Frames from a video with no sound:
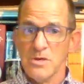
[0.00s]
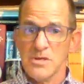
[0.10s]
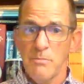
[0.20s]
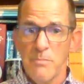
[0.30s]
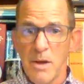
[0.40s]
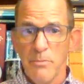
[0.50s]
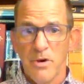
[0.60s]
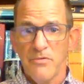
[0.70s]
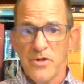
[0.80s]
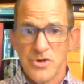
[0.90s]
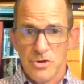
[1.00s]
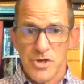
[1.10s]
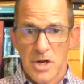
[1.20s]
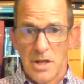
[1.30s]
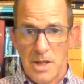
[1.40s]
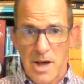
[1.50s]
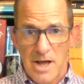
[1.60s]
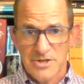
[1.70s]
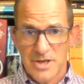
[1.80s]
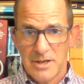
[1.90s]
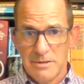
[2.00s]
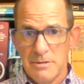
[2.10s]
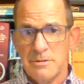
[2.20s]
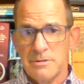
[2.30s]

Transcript: who was a member of the church at Colossae.